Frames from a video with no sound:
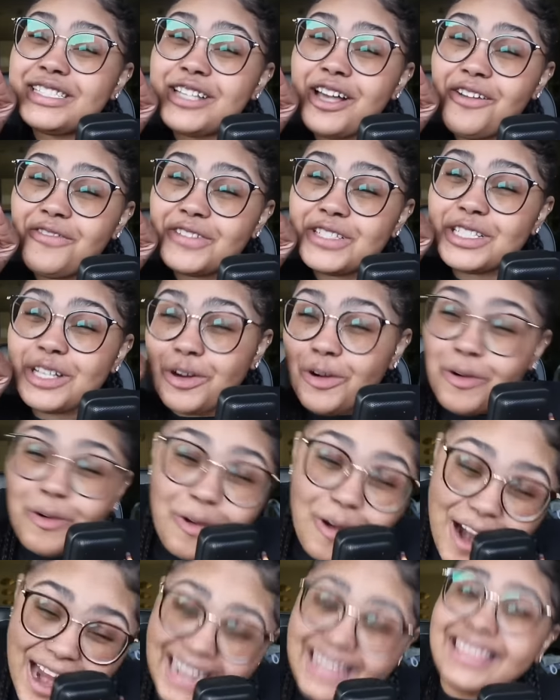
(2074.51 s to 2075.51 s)
officer
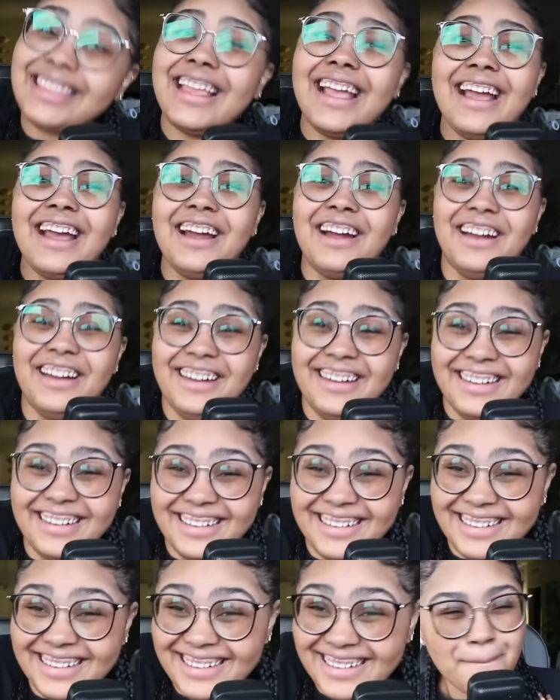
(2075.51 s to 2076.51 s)
right there.
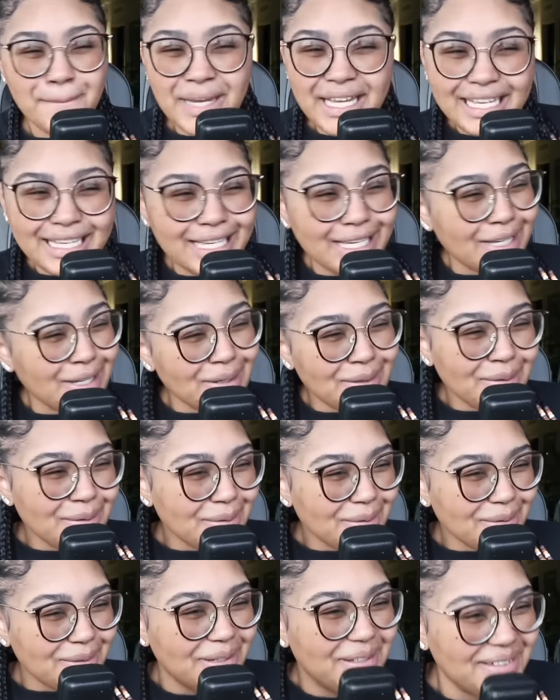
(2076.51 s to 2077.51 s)
But
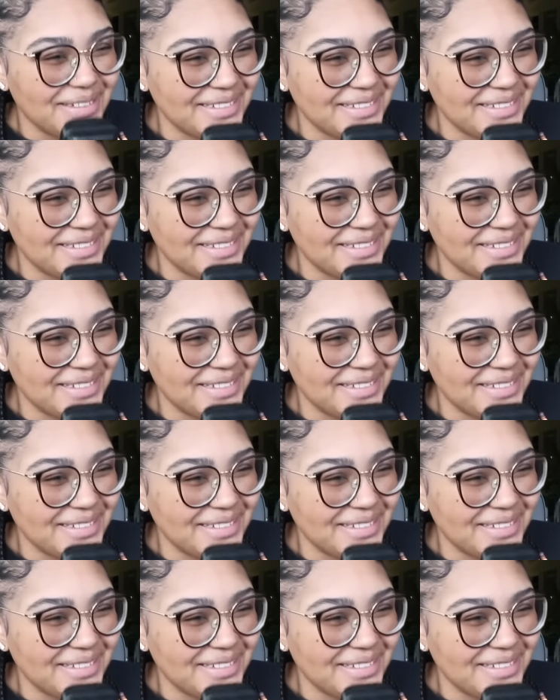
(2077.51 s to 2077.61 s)
cool.